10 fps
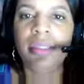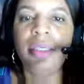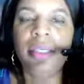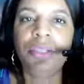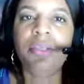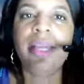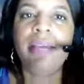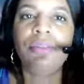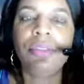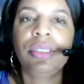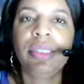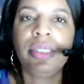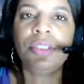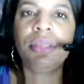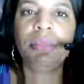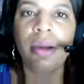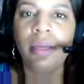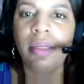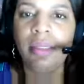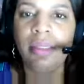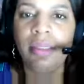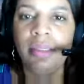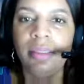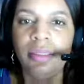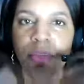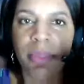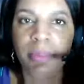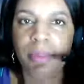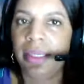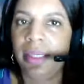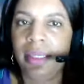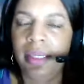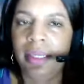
Now you have to get into marketing your website.